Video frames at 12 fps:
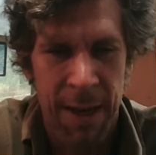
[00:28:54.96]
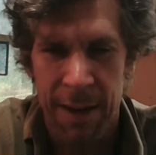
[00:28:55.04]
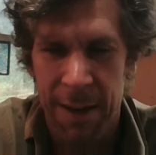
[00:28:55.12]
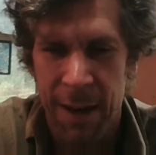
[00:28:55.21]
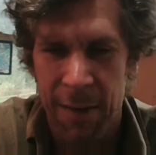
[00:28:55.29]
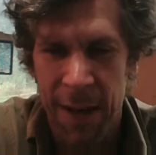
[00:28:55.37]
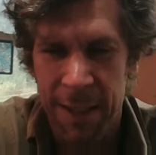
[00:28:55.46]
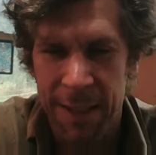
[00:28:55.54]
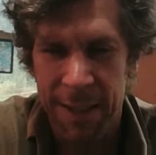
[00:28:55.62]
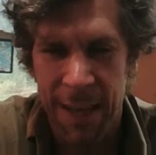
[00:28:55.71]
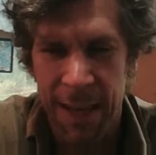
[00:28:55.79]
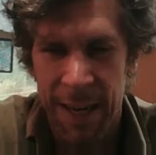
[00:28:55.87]
Now, now that
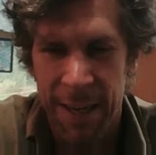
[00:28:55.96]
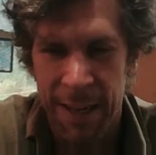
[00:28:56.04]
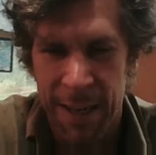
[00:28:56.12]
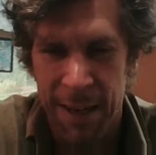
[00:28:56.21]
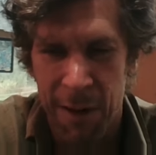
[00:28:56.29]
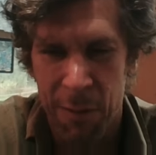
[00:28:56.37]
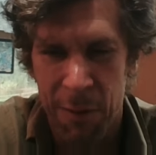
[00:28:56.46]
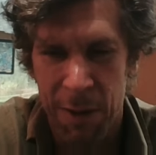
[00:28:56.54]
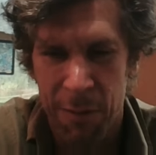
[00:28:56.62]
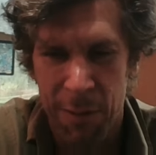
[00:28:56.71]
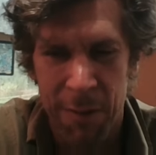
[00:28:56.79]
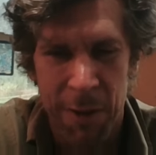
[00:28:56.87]
said, you know,
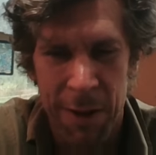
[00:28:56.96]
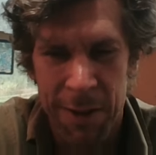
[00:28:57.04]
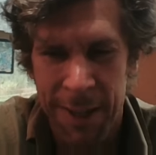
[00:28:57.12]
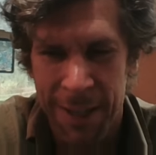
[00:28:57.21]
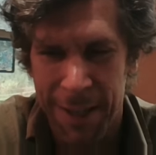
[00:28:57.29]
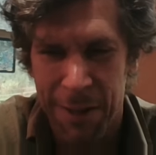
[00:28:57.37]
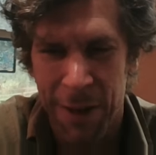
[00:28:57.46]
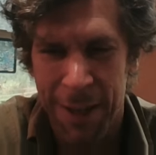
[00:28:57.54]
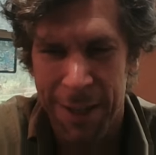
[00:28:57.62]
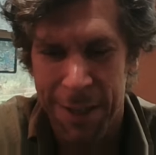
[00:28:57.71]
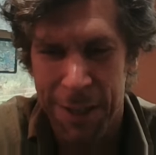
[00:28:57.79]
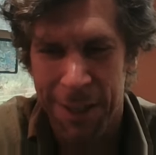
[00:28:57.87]
we've we've all seen this
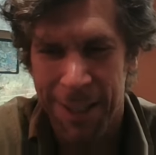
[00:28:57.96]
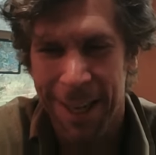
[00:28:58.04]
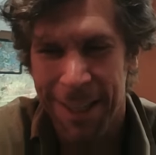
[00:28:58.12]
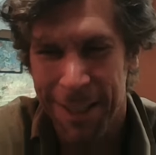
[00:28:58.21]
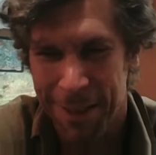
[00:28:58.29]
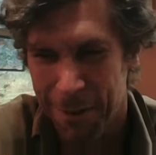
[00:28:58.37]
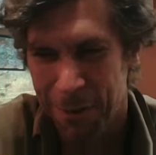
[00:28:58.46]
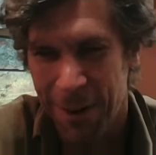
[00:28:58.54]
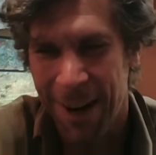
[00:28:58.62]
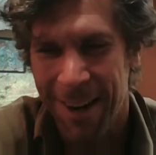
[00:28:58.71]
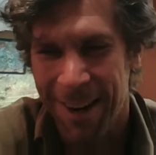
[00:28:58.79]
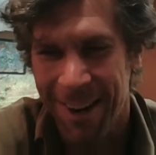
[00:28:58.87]
fetishization of
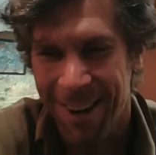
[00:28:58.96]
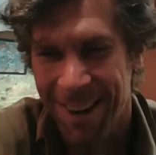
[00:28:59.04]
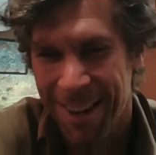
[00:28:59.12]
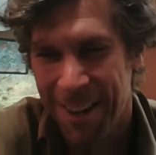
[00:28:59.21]
fire.